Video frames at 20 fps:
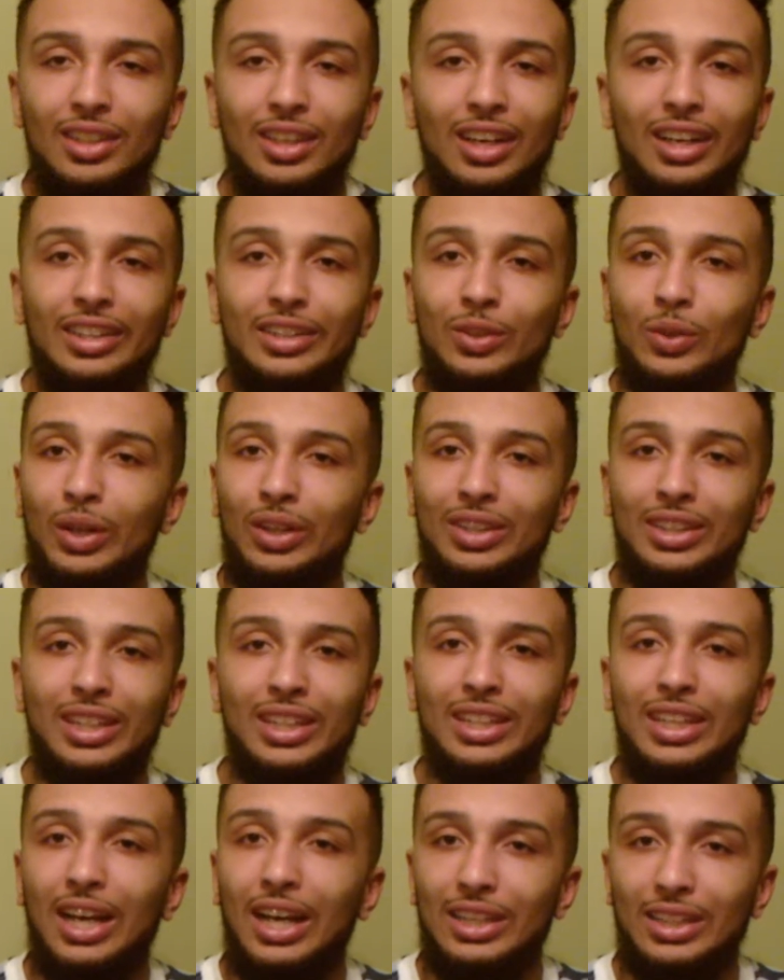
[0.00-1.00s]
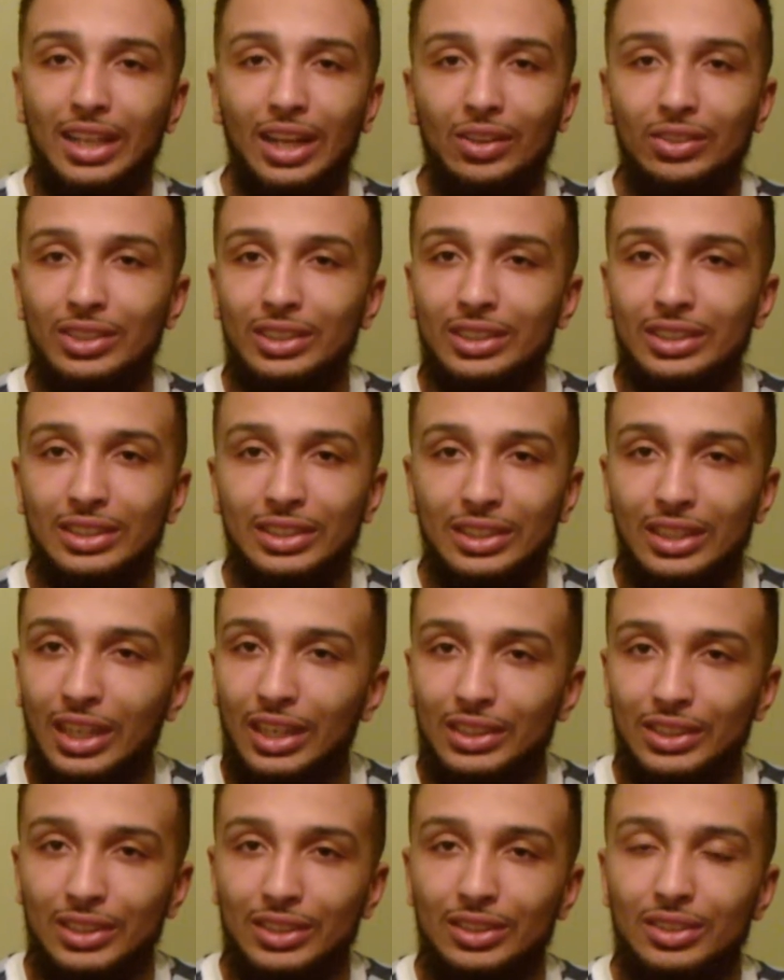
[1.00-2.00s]
You don't have to get knocked out to get a
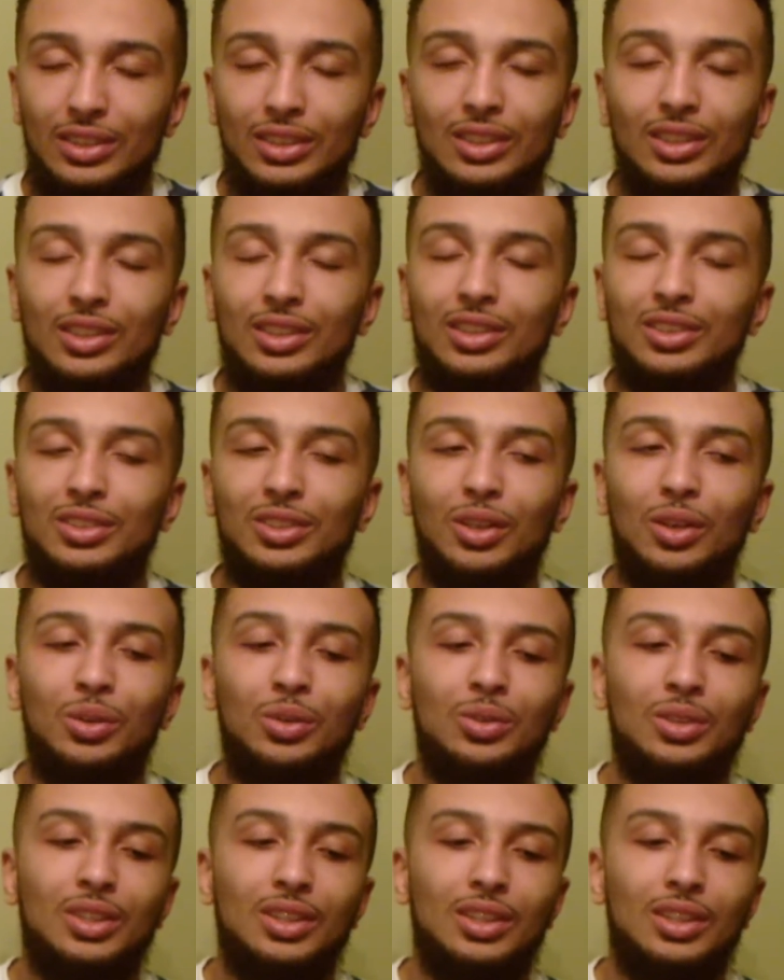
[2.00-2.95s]
concussion. So,